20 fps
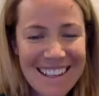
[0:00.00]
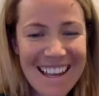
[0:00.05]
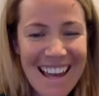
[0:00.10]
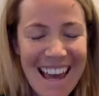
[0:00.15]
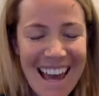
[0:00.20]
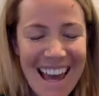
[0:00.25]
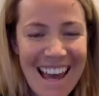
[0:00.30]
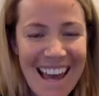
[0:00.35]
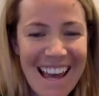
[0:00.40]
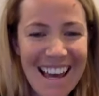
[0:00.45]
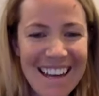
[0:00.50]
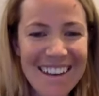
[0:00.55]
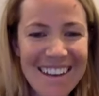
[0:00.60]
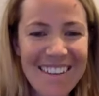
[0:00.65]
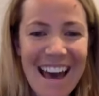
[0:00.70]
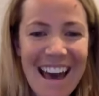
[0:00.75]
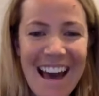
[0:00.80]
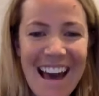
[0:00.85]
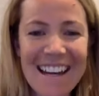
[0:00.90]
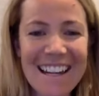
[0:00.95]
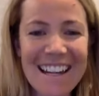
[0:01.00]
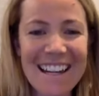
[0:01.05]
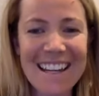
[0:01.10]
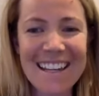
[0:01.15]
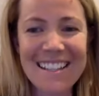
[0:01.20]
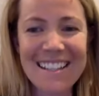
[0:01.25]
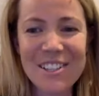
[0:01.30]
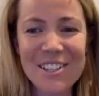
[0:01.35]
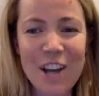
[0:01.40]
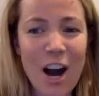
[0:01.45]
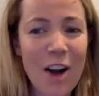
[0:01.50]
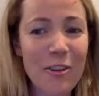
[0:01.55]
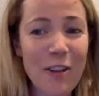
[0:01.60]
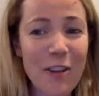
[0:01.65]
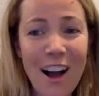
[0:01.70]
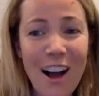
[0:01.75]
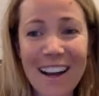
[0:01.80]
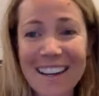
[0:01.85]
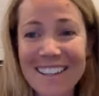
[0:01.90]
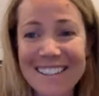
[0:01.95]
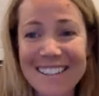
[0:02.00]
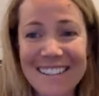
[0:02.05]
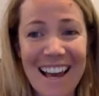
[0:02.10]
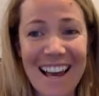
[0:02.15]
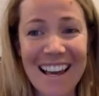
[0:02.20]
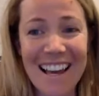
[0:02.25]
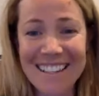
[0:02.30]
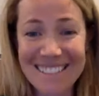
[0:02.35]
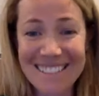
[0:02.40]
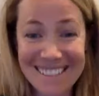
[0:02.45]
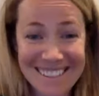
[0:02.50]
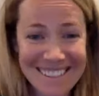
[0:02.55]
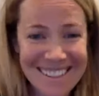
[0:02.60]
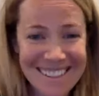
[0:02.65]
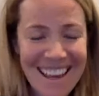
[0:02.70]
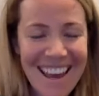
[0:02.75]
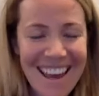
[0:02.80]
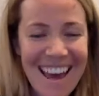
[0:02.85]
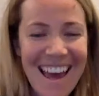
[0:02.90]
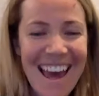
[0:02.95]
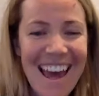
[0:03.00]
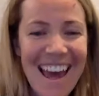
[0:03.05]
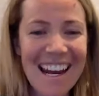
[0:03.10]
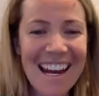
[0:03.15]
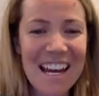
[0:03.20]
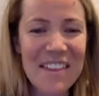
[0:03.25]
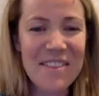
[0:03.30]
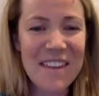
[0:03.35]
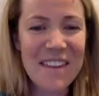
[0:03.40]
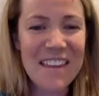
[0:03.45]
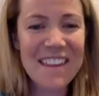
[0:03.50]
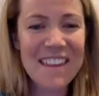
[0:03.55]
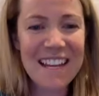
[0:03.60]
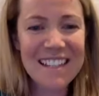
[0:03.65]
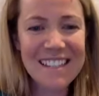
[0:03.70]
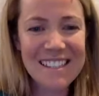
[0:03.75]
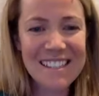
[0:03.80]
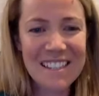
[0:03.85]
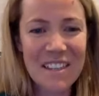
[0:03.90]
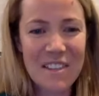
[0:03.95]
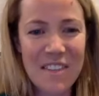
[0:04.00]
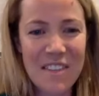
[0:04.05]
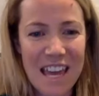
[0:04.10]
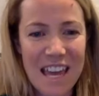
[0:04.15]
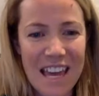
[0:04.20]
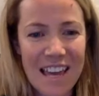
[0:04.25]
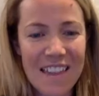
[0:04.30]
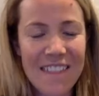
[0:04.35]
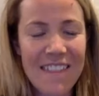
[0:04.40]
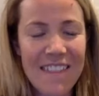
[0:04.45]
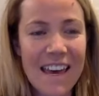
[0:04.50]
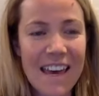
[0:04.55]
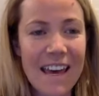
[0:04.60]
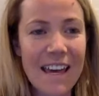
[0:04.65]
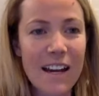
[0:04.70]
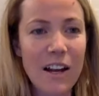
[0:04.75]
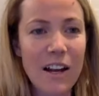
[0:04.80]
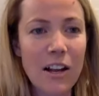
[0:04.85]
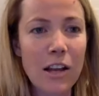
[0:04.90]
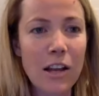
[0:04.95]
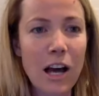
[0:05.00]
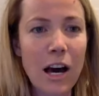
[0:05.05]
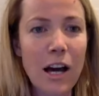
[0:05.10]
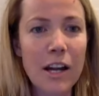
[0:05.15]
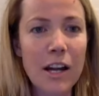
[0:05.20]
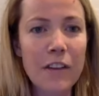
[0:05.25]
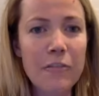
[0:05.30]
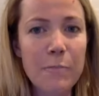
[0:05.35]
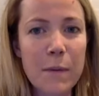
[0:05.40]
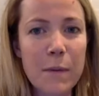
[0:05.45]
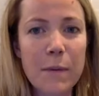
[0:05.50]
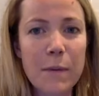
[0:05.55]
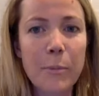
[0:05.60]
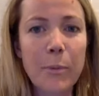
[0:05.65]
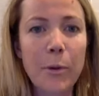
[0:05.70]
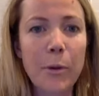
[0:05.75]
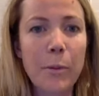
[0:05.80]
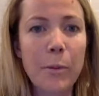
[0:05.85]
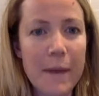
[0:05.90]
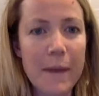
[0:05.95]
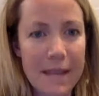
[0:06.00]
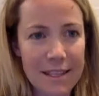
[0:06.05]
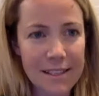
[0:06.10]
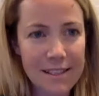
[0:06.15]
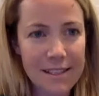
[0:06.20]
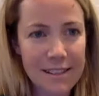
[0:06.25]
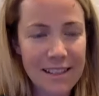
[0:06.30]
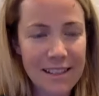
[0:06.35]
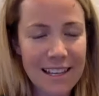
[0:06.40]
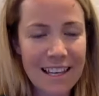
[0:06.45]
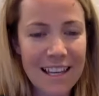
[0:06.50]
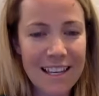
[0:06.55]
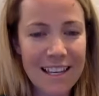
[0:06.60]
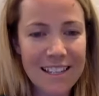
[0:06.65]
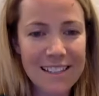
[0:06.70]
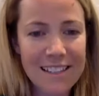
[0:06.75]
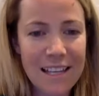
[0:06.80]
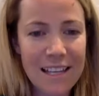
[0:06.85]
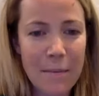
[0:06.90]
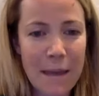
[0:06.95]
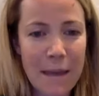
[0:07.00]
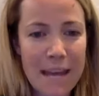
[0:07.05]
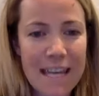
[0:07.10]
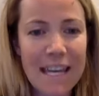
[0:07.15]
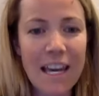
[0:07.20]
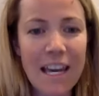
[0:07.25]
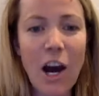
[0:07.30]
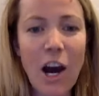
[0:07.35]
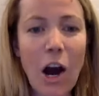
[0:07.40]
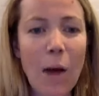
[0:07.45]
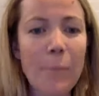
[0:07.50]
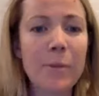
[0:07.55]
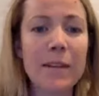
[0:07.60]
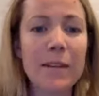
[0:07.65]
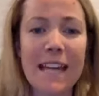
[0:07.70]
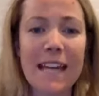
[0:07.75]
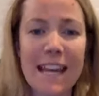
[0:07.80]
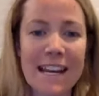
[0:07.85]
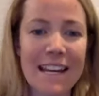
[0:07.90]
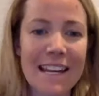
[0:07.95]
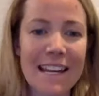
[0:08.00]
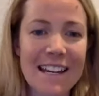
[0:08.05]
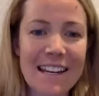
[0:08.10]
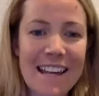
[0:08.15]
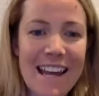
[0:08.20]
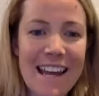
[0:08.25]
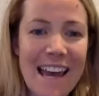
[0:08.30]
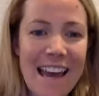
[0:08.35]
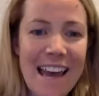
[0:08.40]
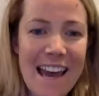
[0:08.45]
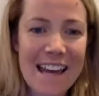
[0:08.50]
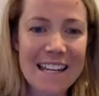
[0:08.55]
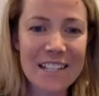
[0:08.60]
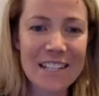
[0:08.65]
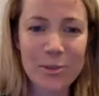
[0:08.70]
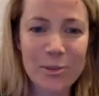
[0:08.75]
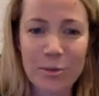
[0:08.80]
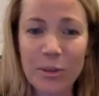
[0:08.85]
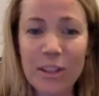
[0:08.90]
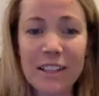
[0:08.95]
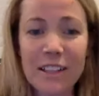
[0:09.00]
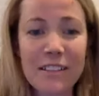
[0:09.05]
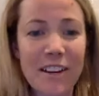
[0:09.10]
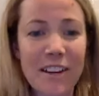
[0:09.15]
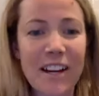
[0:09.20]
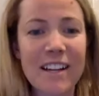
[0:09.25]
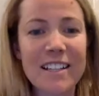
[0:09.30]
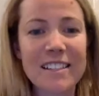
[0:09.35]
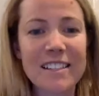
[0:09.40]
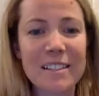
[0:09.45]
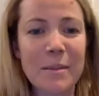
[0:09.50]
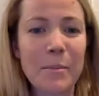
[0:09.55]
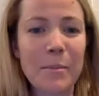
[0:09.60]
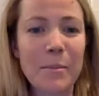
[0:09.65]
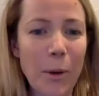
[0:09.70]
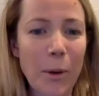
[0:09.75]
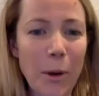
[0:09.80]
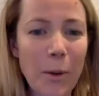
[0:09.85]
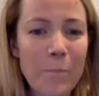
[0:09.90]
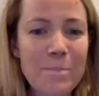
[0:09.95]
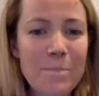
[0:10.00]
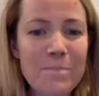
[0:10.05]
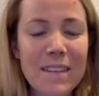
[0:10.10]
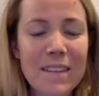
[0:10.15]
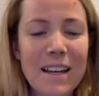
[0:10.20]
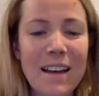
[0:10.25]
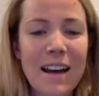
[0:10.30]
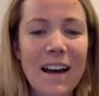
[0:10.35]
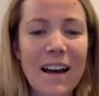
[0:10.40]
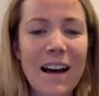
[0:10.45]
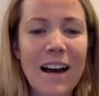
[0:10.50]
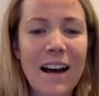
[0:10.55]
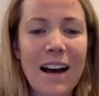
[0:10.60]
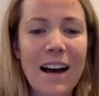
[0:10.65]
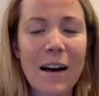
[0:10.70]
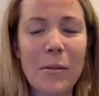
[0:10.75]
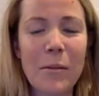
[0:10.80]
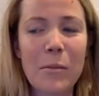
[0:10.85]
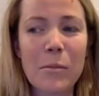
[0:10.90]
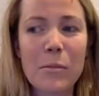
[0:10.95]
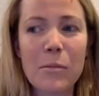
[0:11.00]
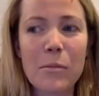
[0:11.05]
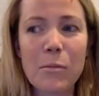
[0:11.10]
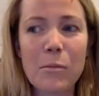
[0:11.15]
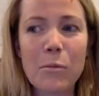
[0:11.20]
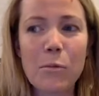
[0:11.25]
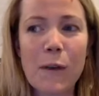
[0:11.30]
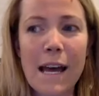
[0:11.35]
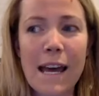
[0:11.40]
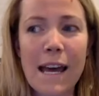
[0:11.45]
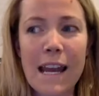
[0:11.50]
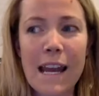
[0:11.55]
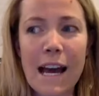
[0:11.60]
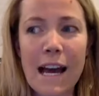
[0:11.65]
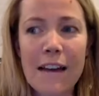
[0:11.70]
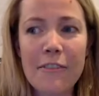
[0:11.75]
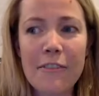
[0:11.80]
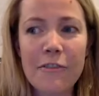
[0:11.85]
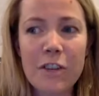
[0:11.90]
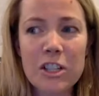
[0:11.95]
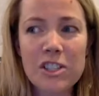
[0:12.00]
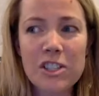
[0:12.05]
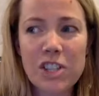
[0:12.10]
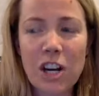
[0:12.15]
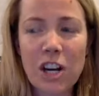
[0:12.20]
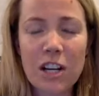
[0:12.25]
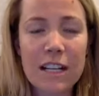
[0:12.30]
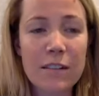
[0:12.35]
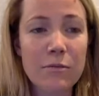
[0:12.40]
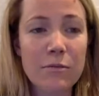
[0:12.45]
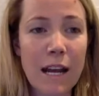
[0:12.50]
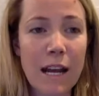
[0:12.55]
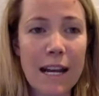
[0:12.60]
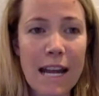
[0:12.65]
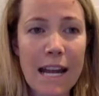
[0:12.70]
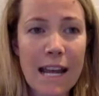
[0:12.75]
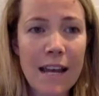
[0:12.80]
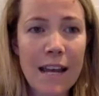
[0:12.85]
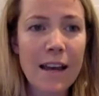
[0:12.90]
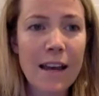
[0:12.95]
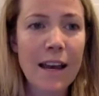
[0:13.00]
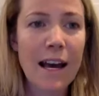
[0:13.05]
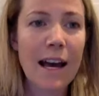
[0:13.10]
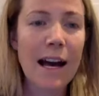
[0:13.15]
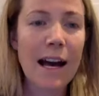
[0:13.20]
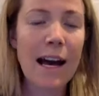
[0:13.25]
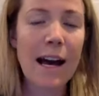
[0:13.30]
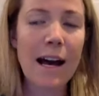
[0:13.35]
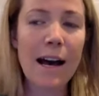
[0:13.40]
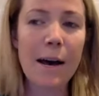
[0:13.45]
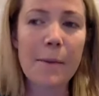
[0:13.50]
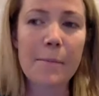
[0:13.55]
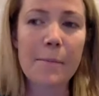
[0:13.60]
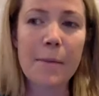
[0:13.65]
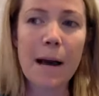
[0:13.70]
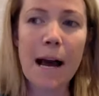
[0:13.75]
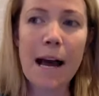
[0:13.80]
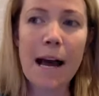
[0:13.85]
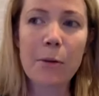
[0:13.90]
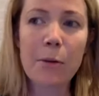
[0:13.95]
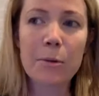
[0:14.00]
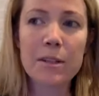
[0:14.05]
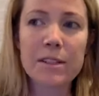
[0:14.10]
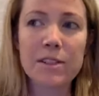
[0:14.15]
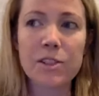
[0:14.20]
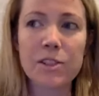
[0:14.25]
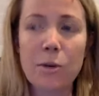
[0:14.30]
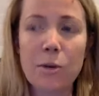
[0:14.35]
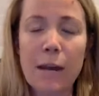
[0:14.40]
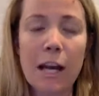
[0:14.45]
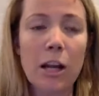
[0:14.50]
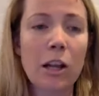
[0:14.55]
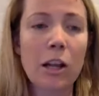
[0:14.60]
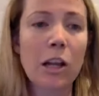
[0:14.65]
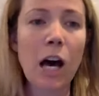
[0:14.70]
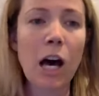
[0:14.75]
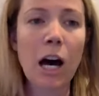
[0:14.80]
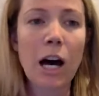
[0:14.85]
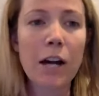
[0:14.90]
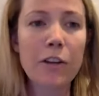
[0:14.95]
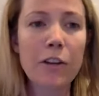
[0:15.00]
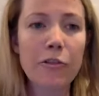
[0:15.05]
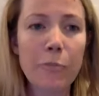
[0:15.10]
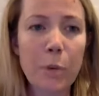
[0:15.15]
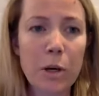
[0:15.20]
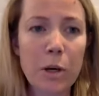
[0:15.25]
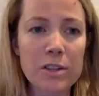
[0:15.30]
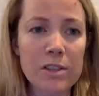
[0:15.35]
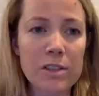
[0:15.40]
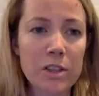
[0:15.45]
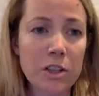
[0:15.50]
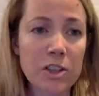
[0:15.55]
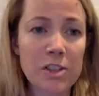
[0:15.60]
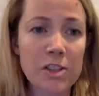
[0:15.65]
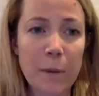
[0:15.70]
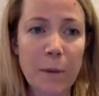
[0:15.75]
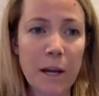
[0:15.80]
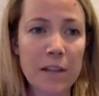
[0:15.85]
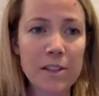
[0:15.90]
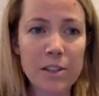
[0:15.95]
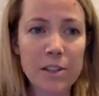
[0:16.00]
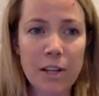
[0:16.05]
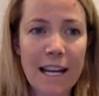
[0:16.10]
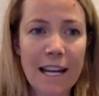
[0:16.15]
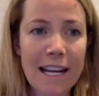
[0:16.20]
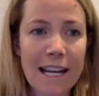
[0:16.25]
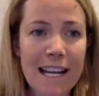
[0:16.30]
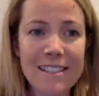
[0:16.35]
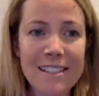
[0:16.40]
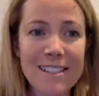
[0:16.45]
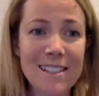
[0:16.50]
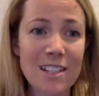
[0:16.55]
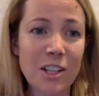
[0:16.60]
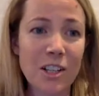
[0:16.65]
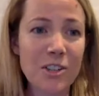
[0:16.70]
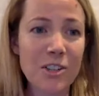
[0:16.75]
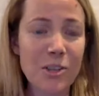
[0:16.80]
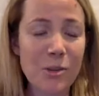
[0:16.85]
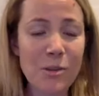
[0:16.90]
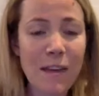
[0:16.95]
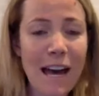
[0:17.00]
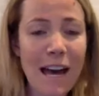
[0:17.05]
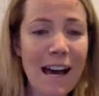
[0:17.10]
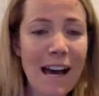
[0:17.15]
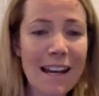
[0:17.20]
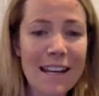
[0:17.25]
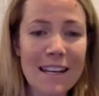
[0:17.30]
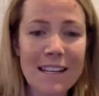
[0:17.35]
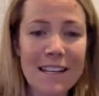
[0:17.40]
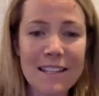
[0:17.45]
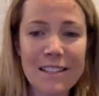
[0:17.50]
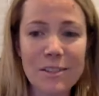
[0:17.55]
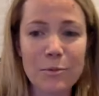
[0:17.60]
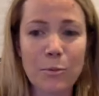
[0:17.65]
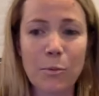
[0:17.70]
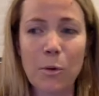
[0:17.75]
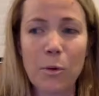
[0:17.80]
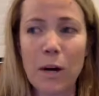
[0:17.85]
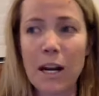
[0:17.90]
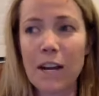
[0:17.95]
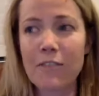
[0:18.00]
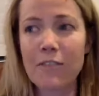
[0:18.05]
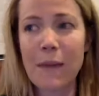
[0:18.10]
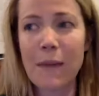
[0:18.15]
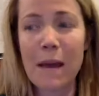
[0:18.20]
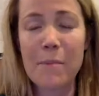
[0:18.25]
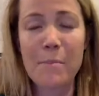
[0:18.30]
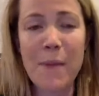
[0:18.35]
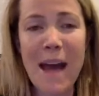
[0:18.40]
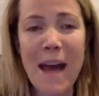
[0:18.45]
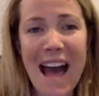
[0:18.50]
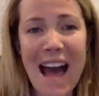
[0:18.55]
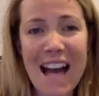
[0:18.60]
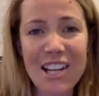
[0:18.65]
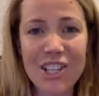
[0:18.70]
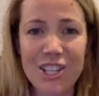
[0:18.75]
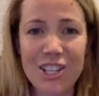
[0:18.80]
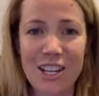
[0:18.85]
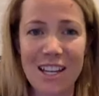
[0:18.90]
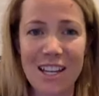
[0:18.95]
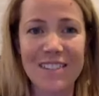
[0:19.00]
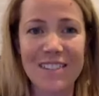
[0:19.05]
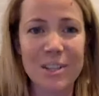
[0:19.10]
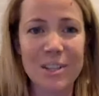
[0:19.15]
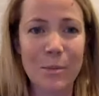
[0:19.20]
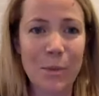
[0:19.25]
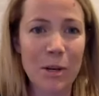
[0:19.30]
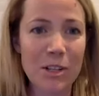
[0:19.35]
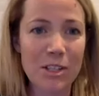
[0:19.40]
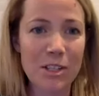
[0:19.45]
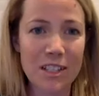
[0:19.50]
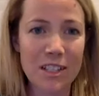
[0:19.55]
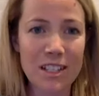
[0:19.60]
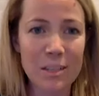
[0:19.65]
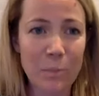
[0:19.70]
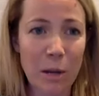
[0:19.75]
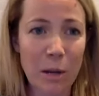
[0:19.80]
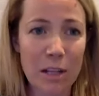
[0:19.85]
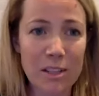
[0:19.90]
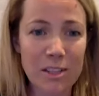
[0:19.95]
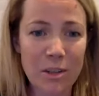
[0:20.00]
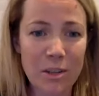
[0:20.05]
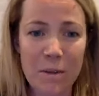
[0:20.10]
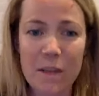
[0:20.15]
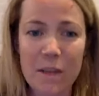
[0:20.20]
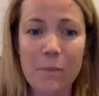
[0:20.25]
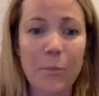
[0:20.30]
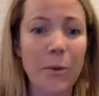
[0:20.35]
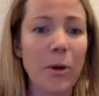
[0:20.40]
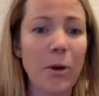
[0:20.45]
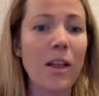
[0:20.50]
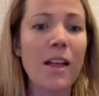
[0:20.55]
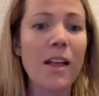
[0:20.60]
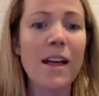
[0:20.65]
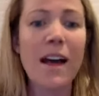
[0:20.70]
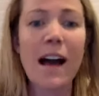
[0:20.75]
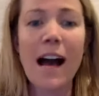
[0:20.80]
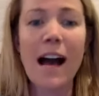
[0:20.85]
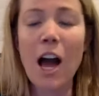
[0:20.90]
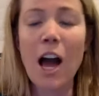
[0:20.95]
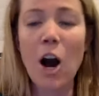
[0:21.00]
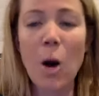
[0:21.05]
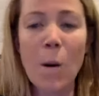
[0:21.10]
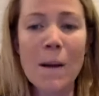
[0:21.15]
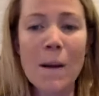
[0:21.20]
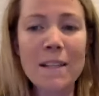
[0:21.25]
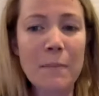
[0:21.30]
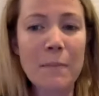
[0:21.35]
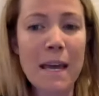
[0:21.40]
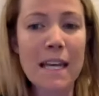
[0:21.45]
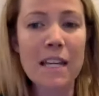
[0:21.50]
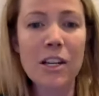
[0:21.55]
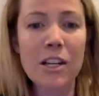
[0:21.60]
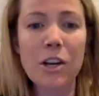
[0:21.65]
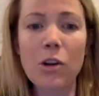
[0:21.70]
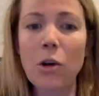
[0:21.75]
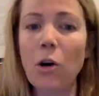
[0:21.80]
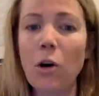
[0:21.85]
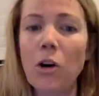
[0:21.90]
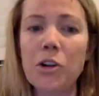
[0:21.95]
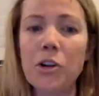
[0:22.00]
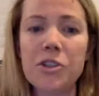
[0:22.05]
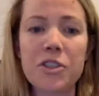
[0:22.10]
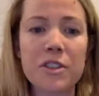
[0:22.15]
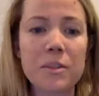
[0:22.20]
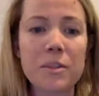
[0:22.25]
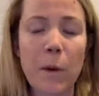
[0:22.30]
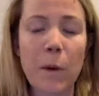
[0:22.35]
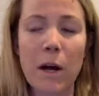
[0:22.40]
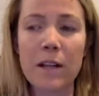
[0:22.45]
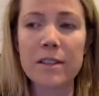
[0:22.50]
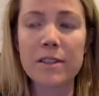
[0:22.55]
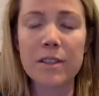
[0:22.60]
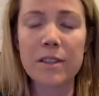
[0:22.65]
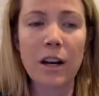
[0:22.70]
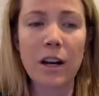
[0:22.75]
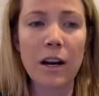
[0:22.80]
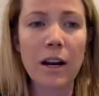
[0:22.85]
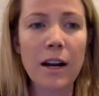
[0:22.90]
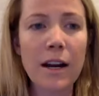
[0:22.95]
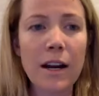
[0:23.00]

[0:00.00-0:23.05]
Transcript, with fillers: And that is not rocket science and i think that's the thing that a lot of people miss is they make it complicated and it's really very simple um, when i first started running um, i was doing a lot of personal sponsoring and i still do that it's one of my passions to personally sponsor people i always make it a goal to sponsor